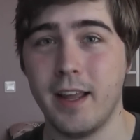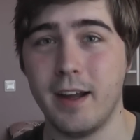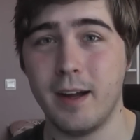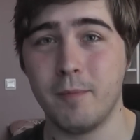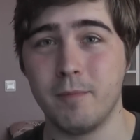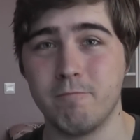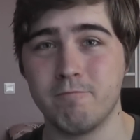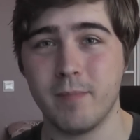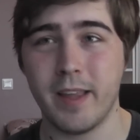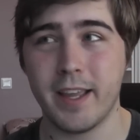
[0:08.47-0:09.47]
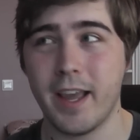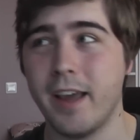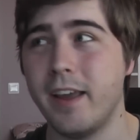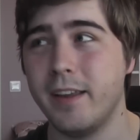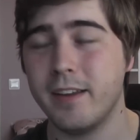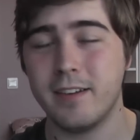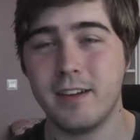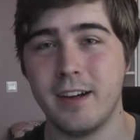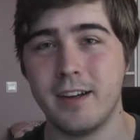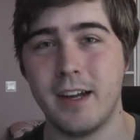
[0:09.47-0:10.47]
AKA,
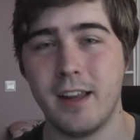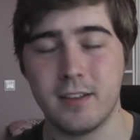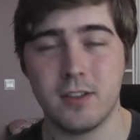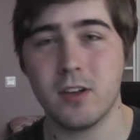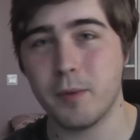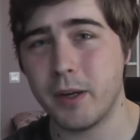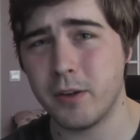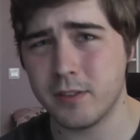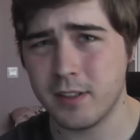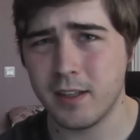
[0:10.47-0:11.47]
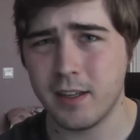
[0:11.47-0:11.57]
I will talk about